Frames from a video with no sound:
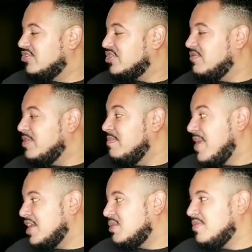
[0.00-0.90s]
She
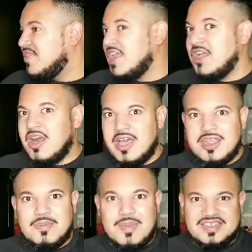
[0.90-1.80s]
reminds me of an
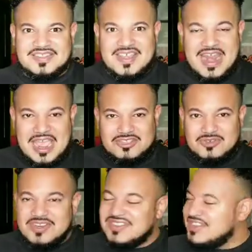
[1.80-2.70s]
iconic Mexican
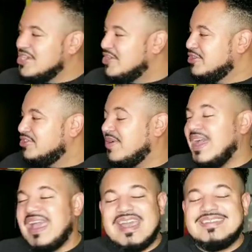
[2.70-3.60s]
actress, so
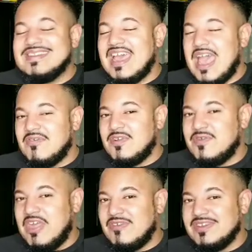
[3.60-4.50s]
I had to have her
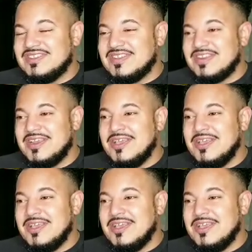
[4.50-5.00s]
for that reason.